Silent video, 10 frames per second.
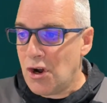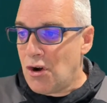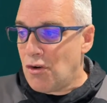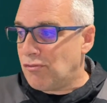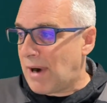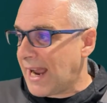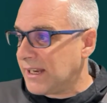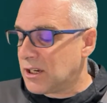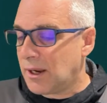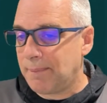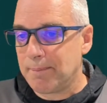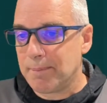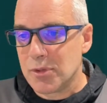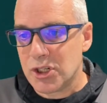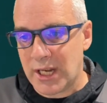Right.
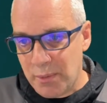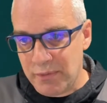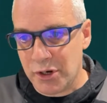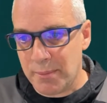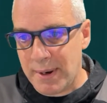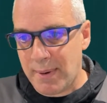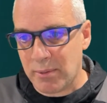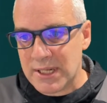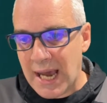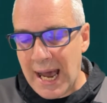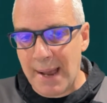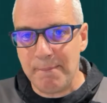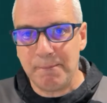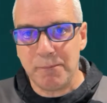So now we've done a bit about time.